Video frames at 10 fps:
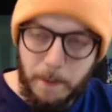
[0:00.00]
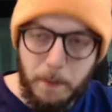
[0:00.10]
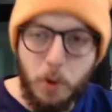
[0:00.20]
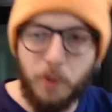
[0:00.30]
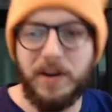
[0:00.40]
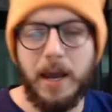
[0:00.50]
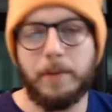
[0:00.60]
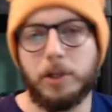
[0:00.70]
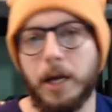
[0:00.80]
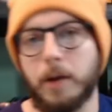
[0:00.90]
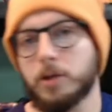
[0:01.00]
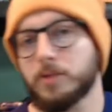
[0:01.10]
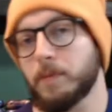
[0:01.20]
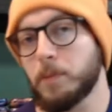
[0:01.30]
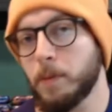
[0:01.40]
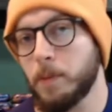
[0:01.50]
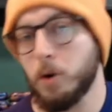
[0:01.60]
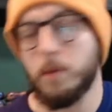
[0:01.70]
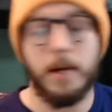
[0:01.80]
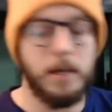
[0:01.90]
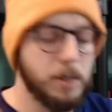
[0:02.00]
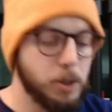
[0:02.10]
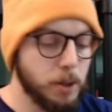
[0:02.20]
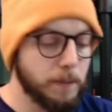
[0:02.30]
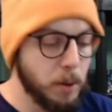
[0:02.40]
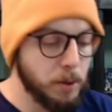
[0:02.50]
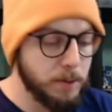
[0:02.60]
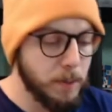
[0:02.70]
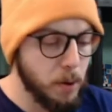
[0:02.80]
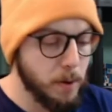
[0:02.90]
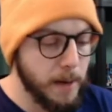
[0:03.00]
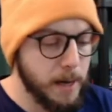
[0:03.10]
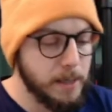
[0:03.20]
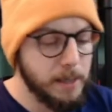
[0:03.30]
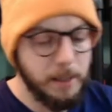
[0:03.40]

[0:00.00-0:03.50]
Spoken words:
move damage counters from your Pokemon to your opponent's Pokemon,